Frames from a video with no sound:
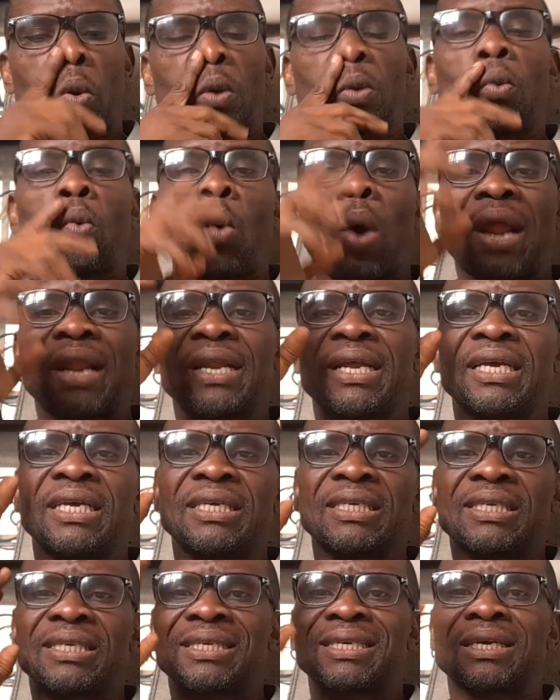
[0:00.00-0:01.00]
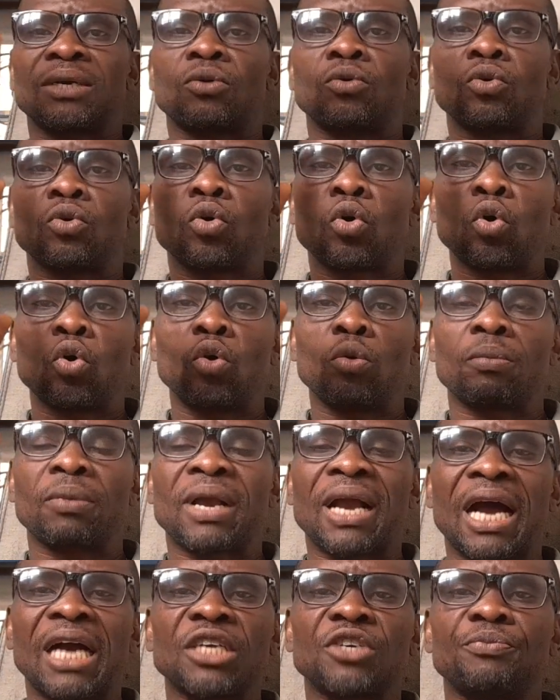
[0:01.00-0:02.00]
One is single column
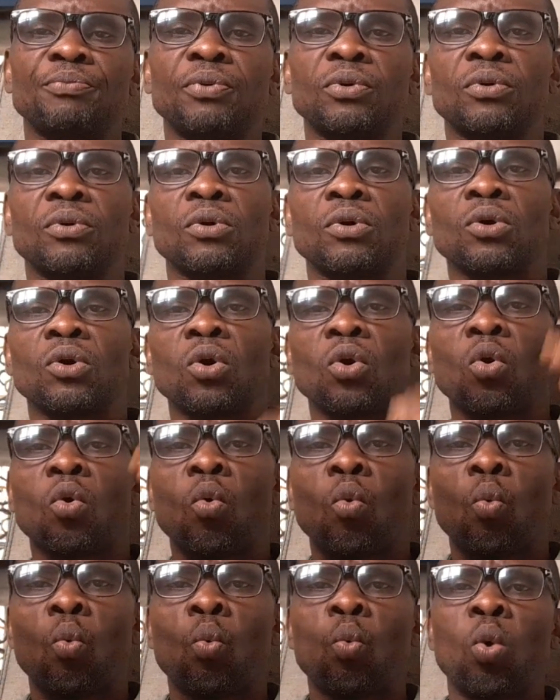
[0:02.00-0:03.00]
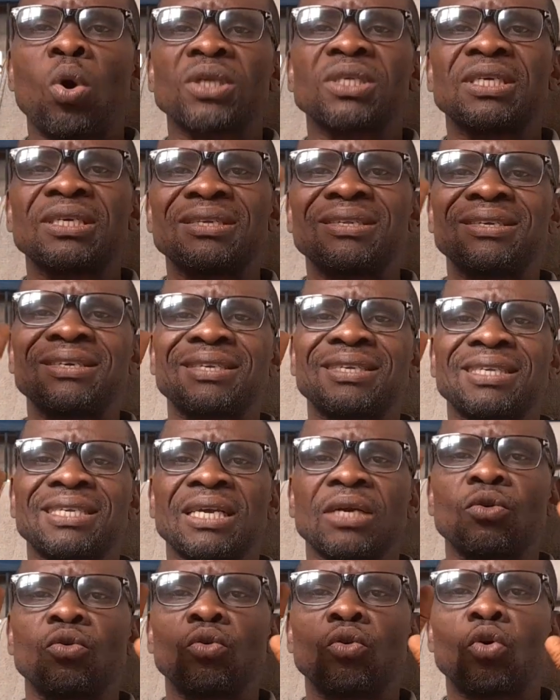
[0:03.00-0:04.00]
cash book. What is this
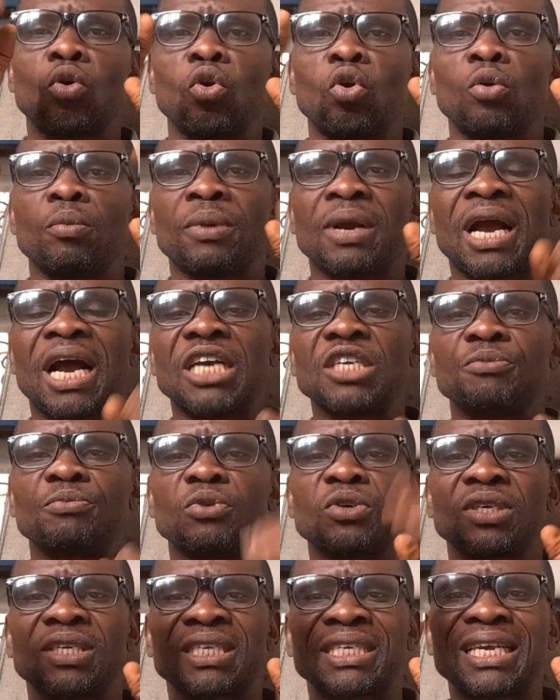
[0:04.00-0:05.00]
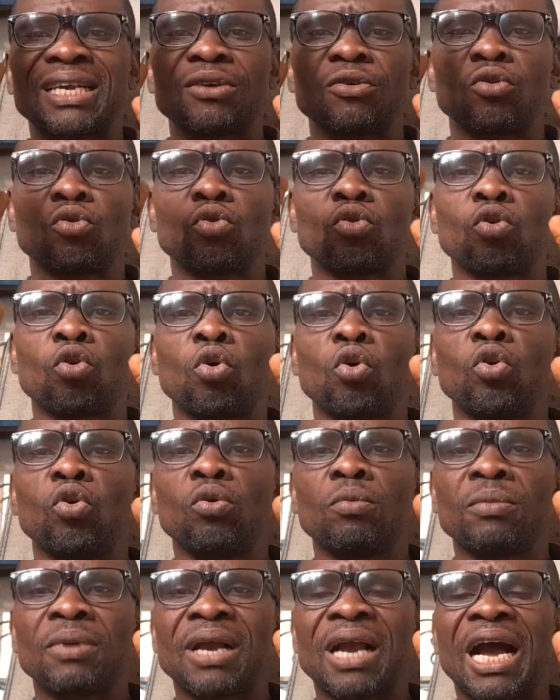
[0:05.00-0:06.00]
single column cash book? Single
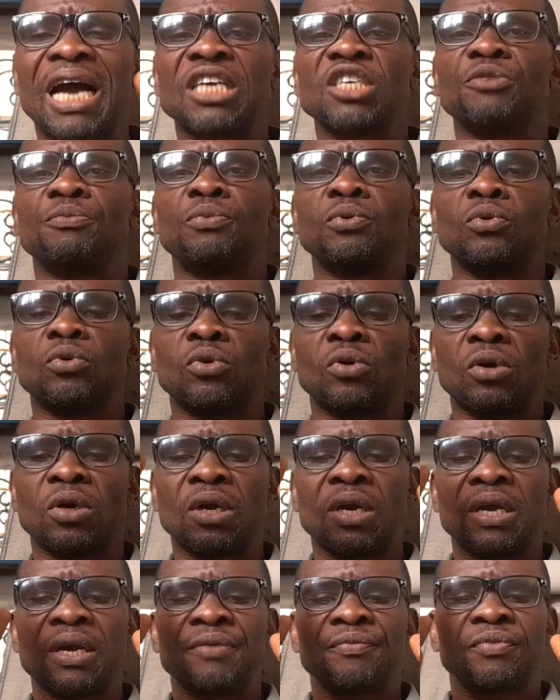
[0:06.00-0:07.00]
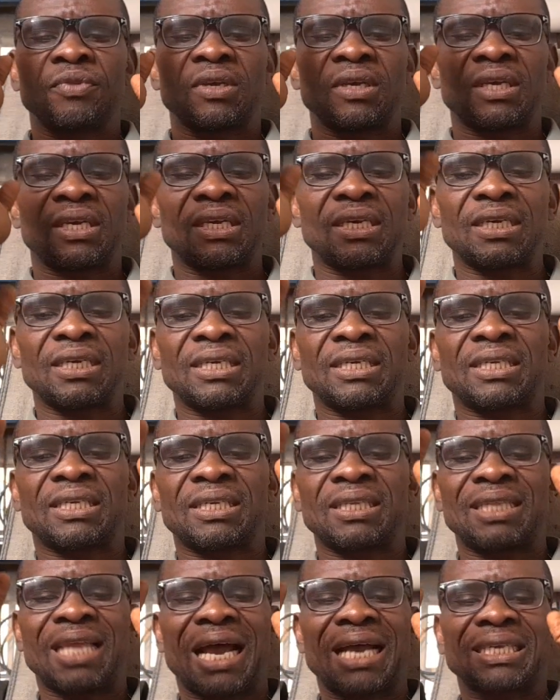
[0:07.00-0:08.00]
column cash book
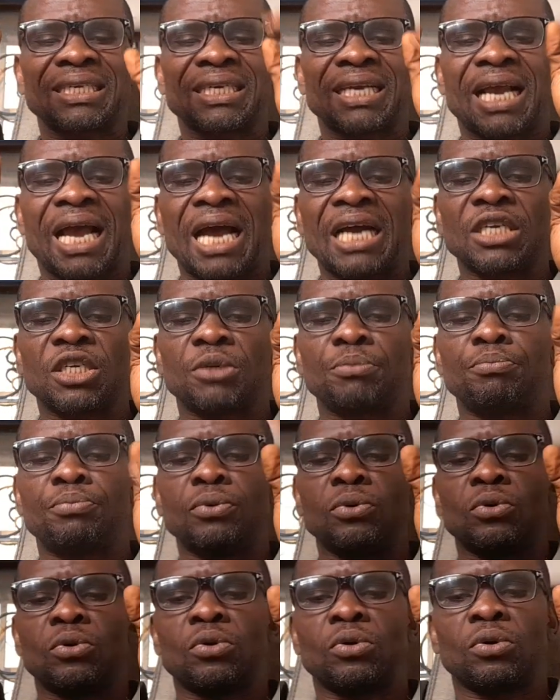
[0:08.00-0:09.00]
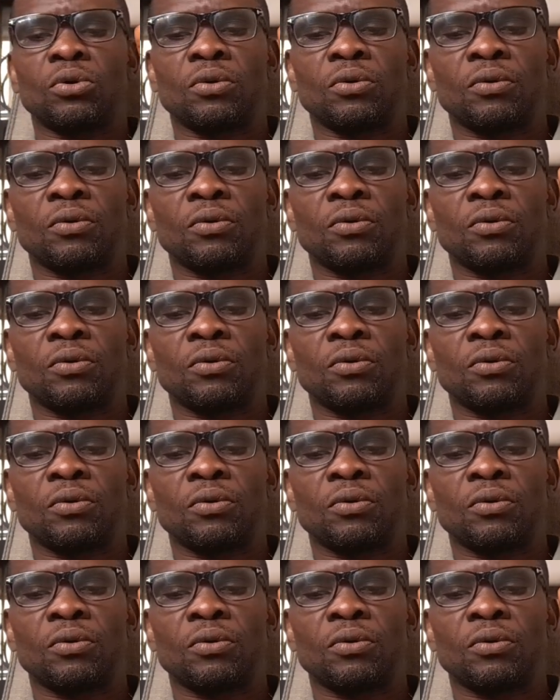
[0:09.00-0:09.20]
is that cash book